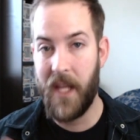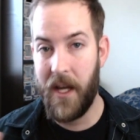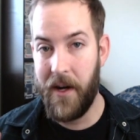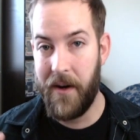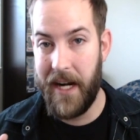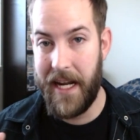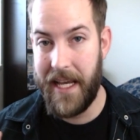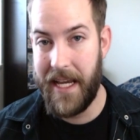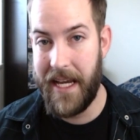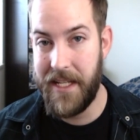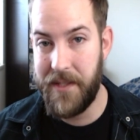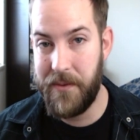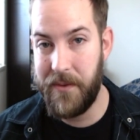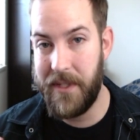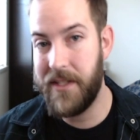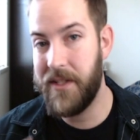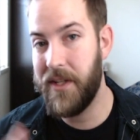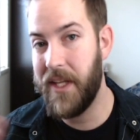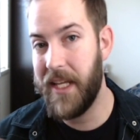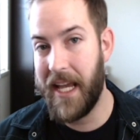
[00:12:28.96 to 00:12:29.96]
Alrighty guys, well
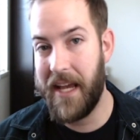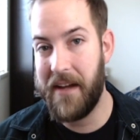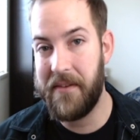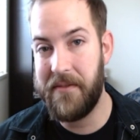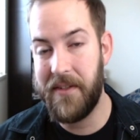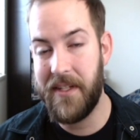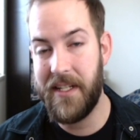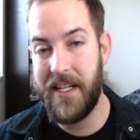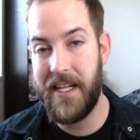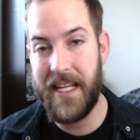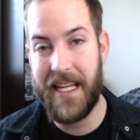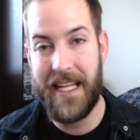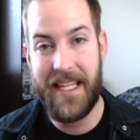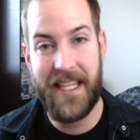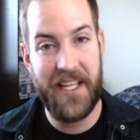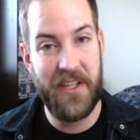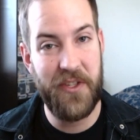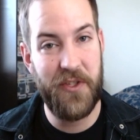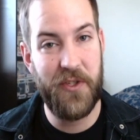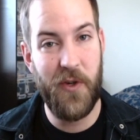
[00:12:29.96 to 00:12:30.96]
that's all I have for you today.
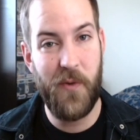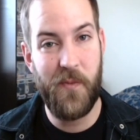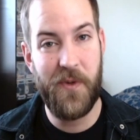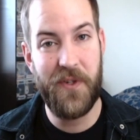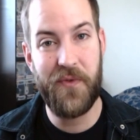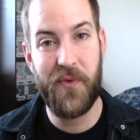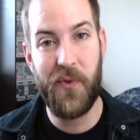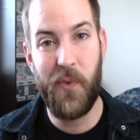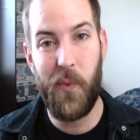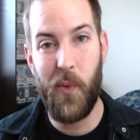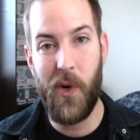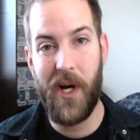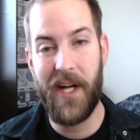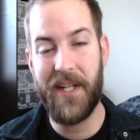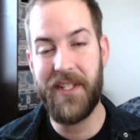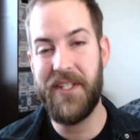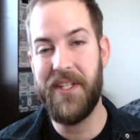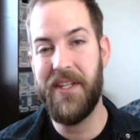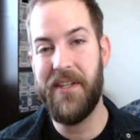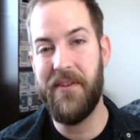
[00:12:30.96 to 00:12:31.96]
Thank you so much for
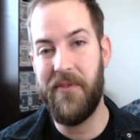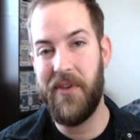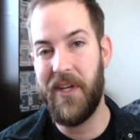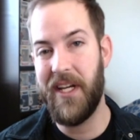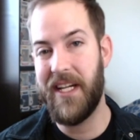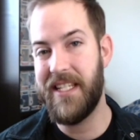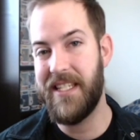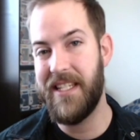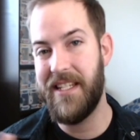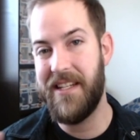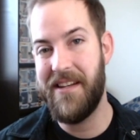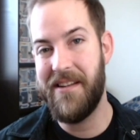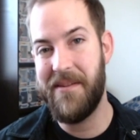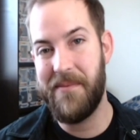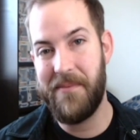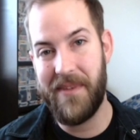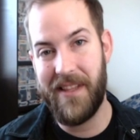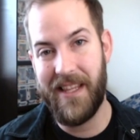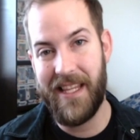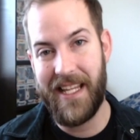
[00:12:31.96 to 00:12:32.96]
watching. If you guys ended
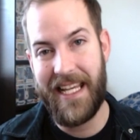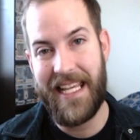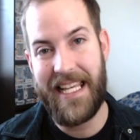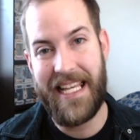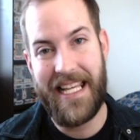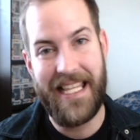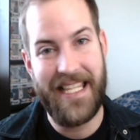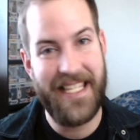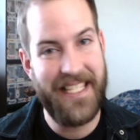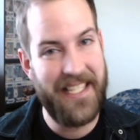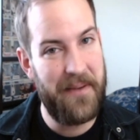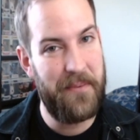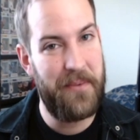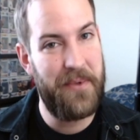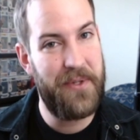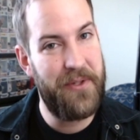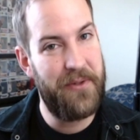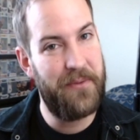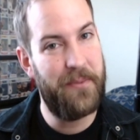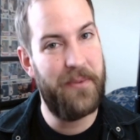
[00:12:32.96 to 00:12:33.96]
up liking this
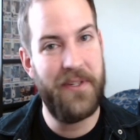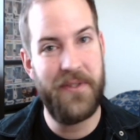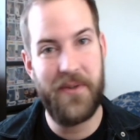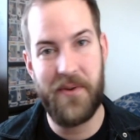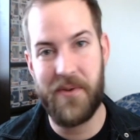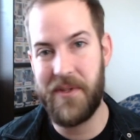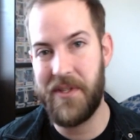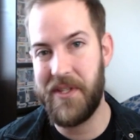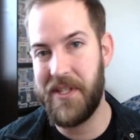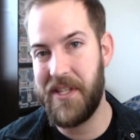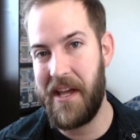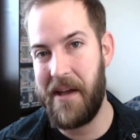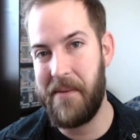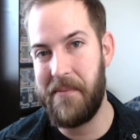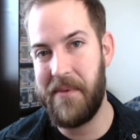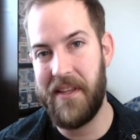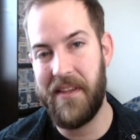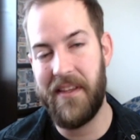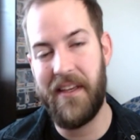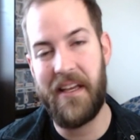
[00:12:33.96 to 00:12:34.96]
episode, please go ahead and slap
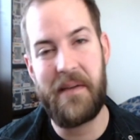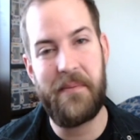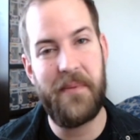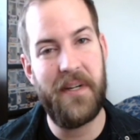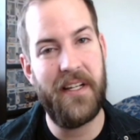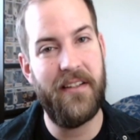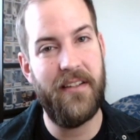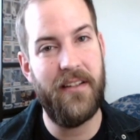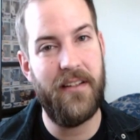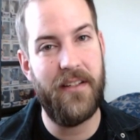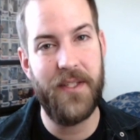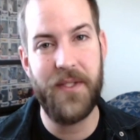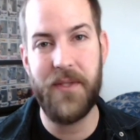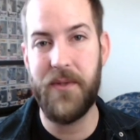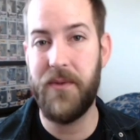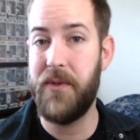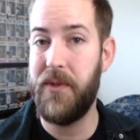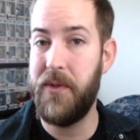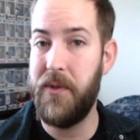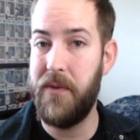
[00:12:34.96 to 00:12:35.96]
that like button.
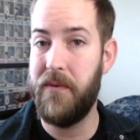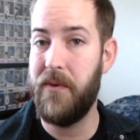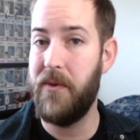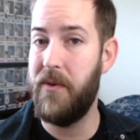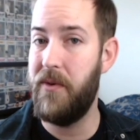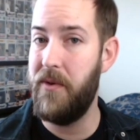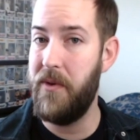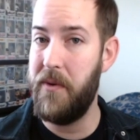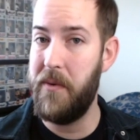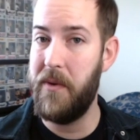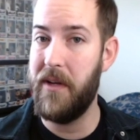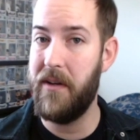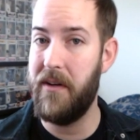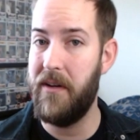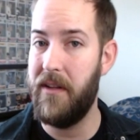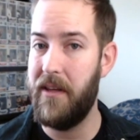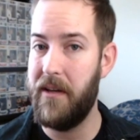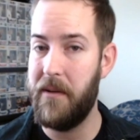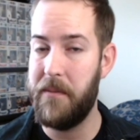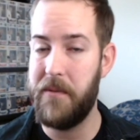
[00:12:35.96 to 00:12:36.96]
Also too, if you're new here
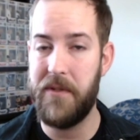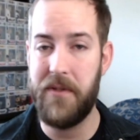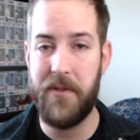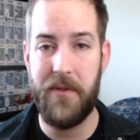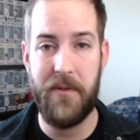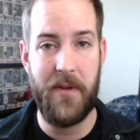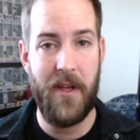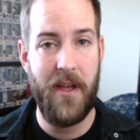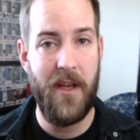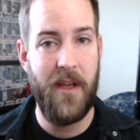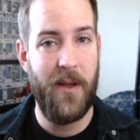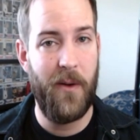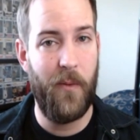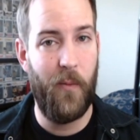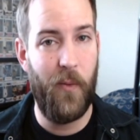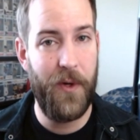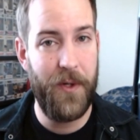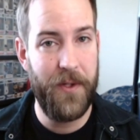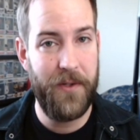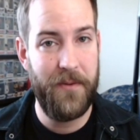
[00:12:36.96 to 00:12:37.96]
to the episode,
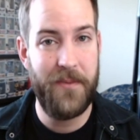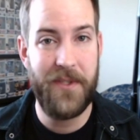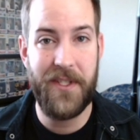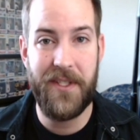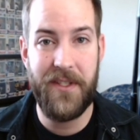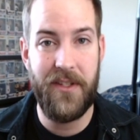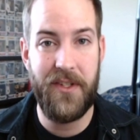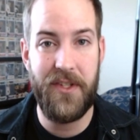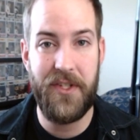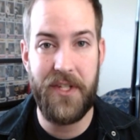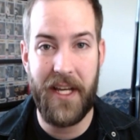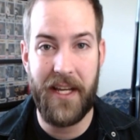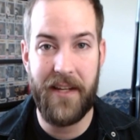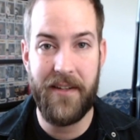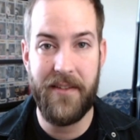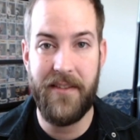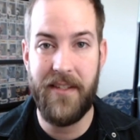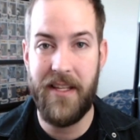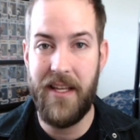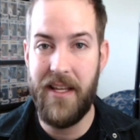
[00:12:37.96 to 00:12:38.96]
welcome to the
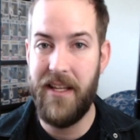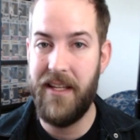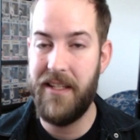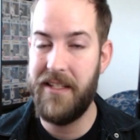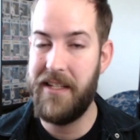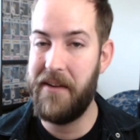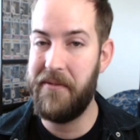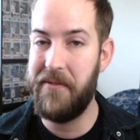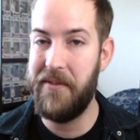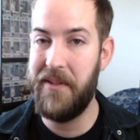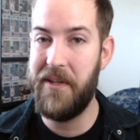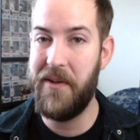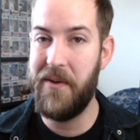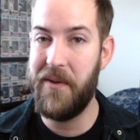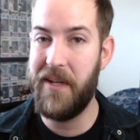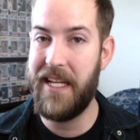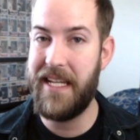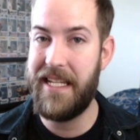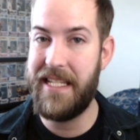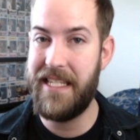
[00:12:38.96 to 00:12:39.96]
channel. Definitely go
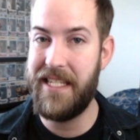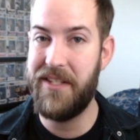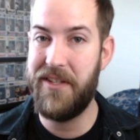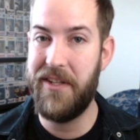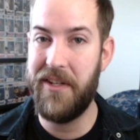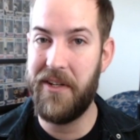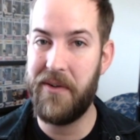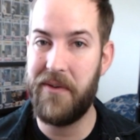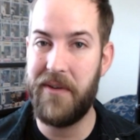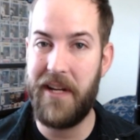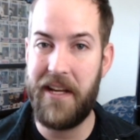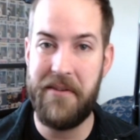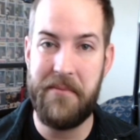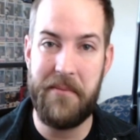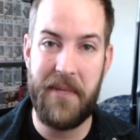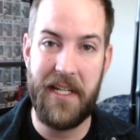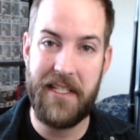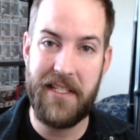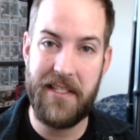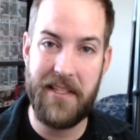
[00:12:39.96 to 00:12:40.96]
ahead and stick around
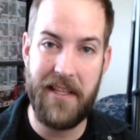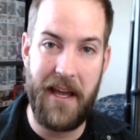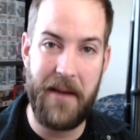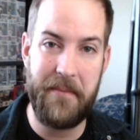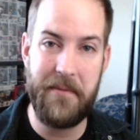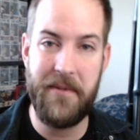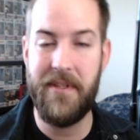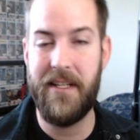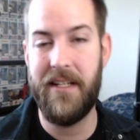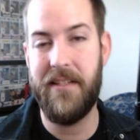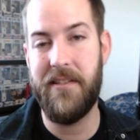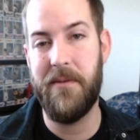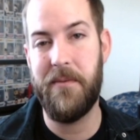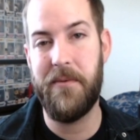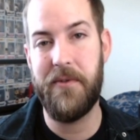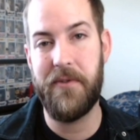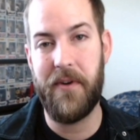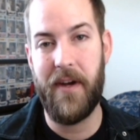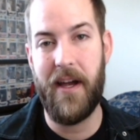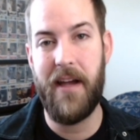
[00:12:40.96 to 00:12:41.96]
by slapping that
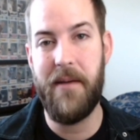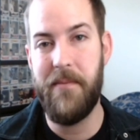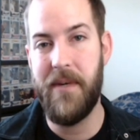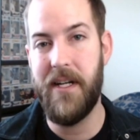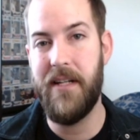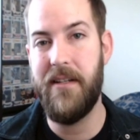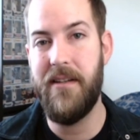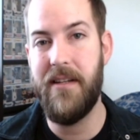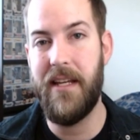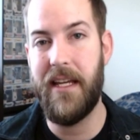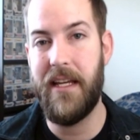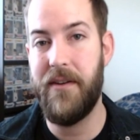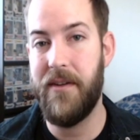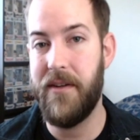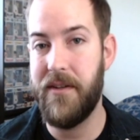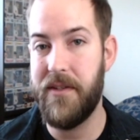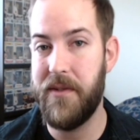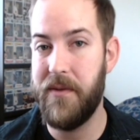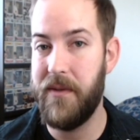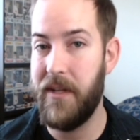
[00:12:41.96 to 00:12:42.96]
subscribe button and
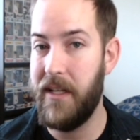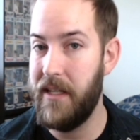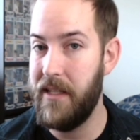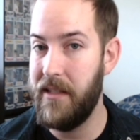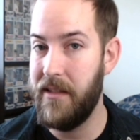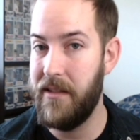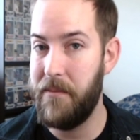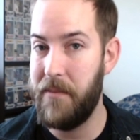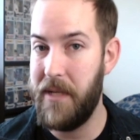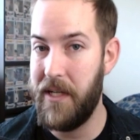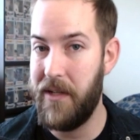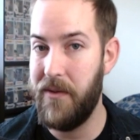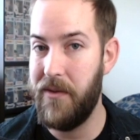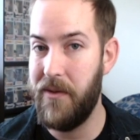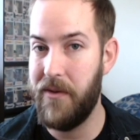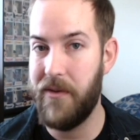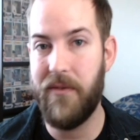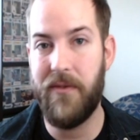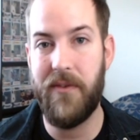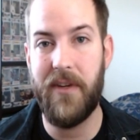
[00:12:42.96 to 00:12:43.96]
also hitting the bell
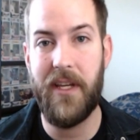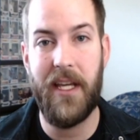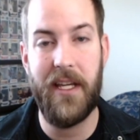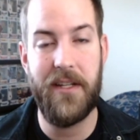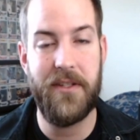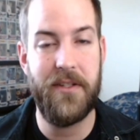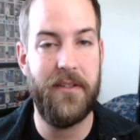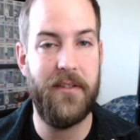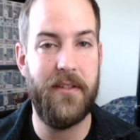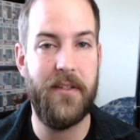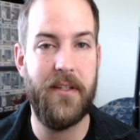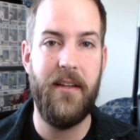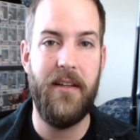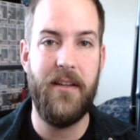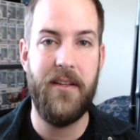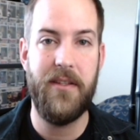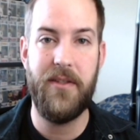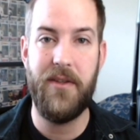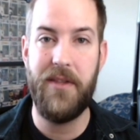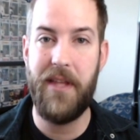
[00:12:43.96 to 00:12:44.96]
notification
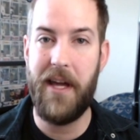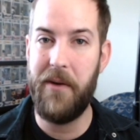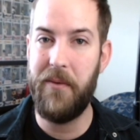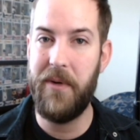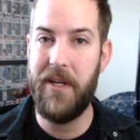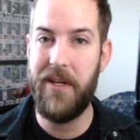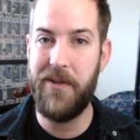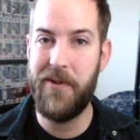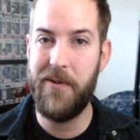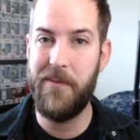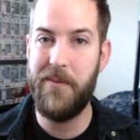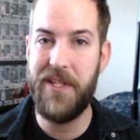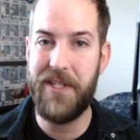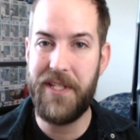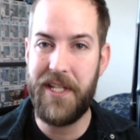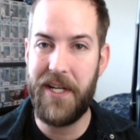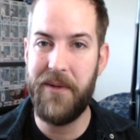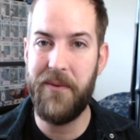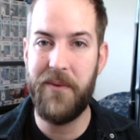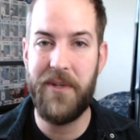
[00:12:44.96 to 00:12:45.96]
so that way you don't miss
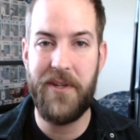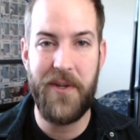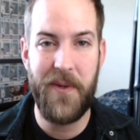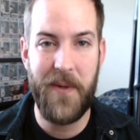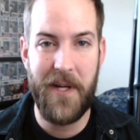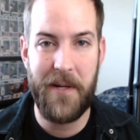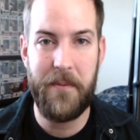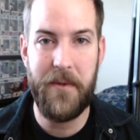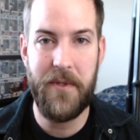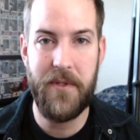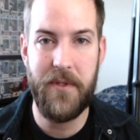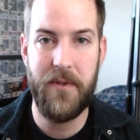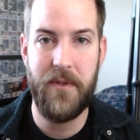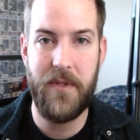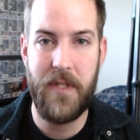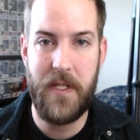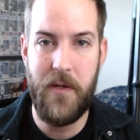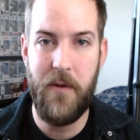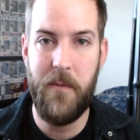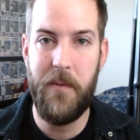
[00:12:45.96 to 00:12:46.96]
out when new
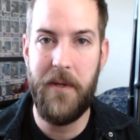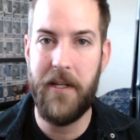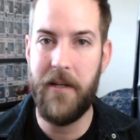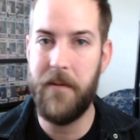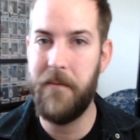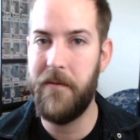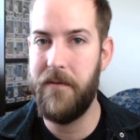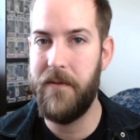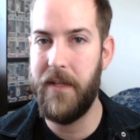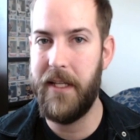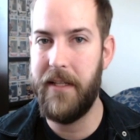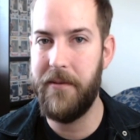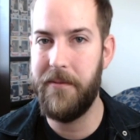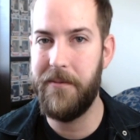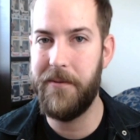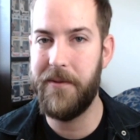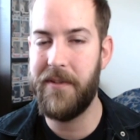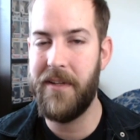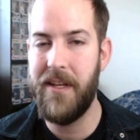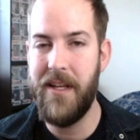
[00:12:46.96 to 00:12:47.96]
episodes do become
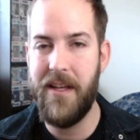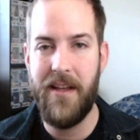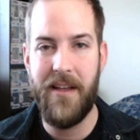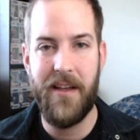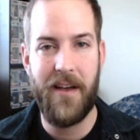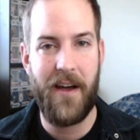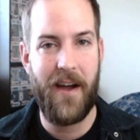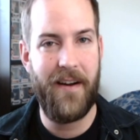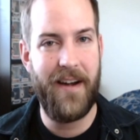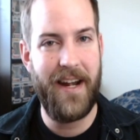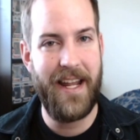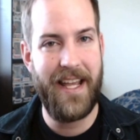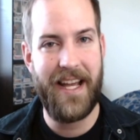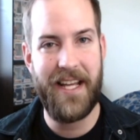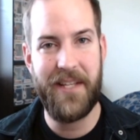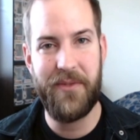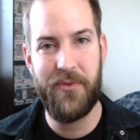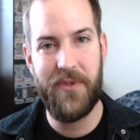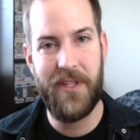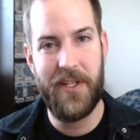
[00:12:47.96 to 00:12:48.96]
available. Alrighty
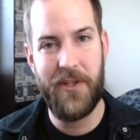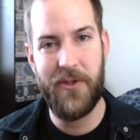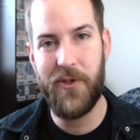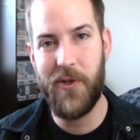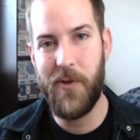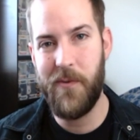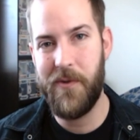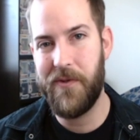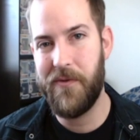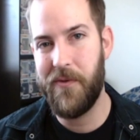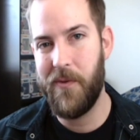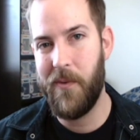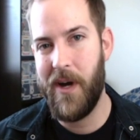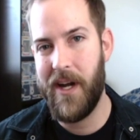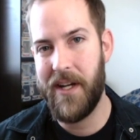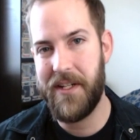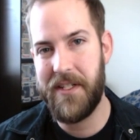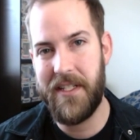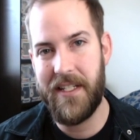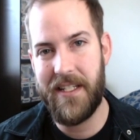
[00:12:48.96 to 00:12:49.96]
guys, well thank you so much for
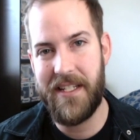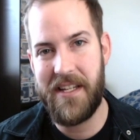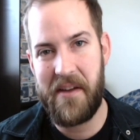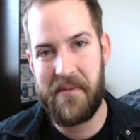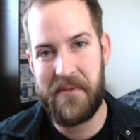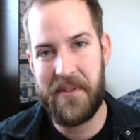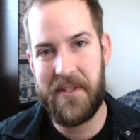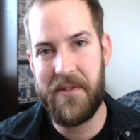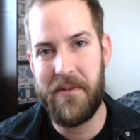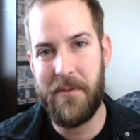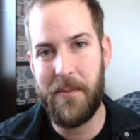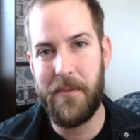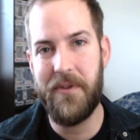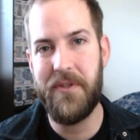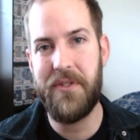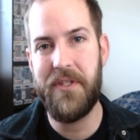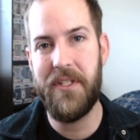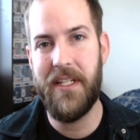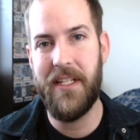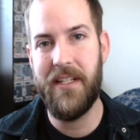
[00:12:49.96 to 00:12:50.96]
watching and definitely do
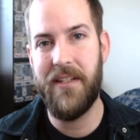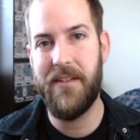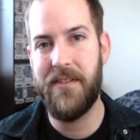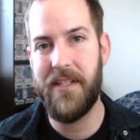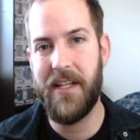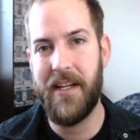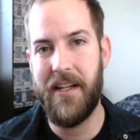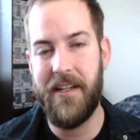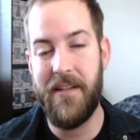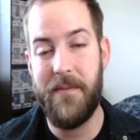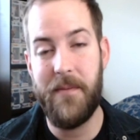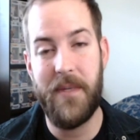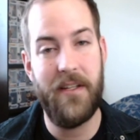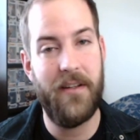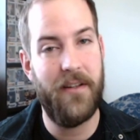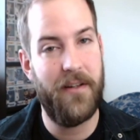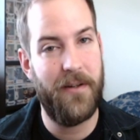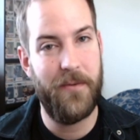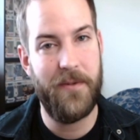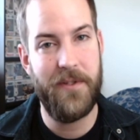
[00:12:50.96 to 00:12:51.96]
appreciate your time, and
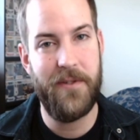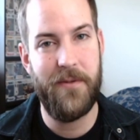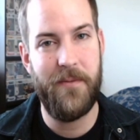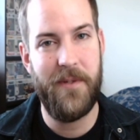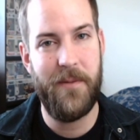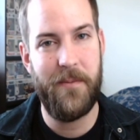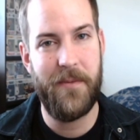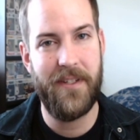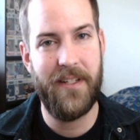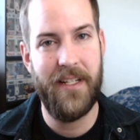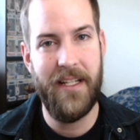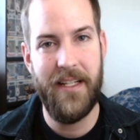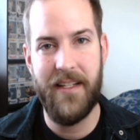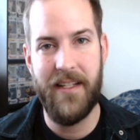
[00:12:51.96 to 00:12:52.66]
always remember,